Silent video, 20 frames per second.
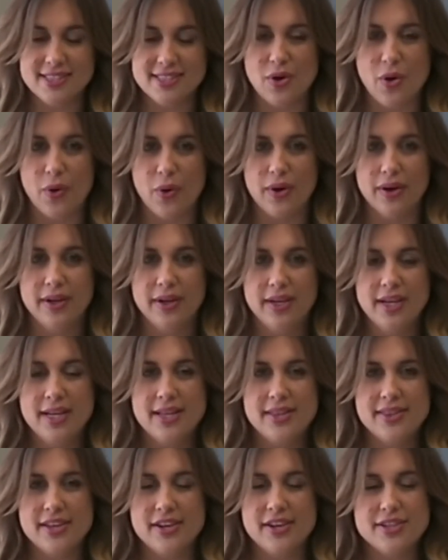So
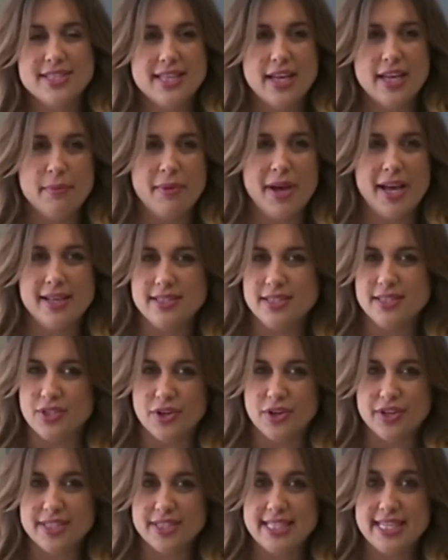there's some
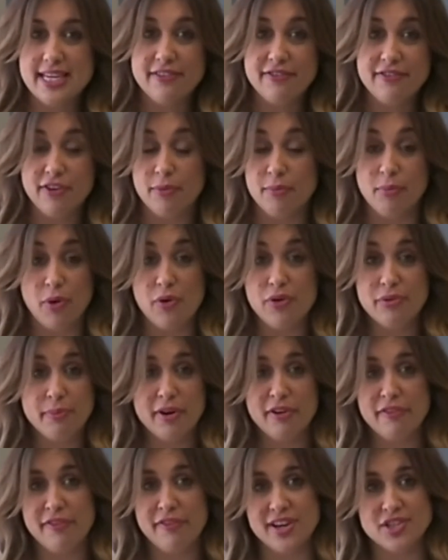uncertainty from both
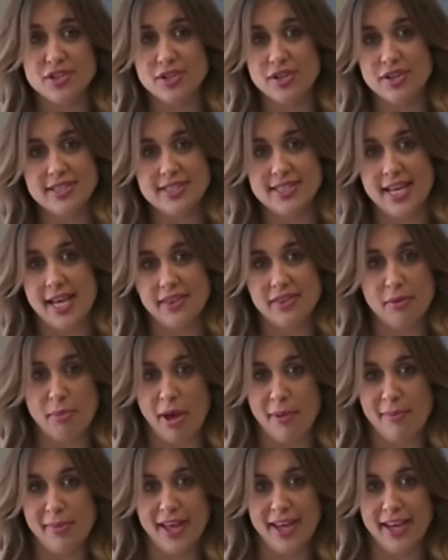professionals and the
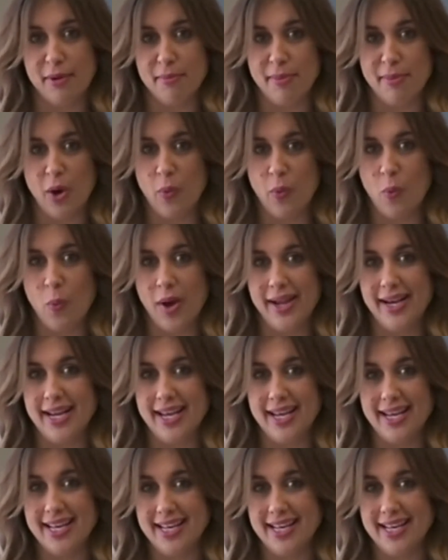public about what